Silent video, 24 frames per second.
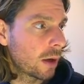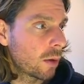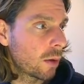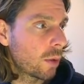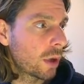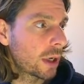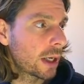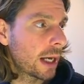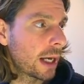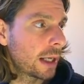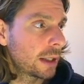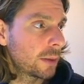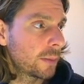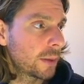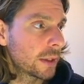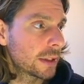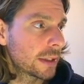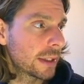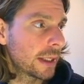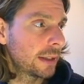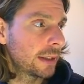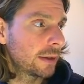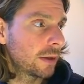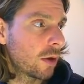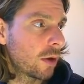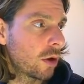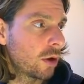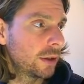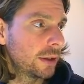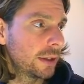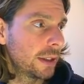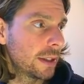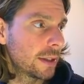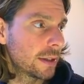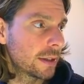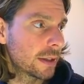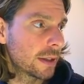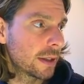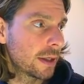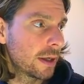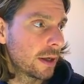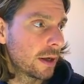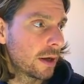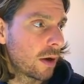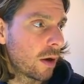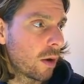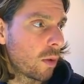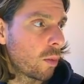100% on this
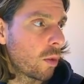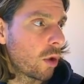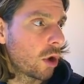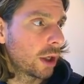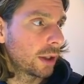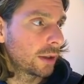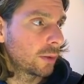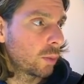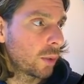wallet.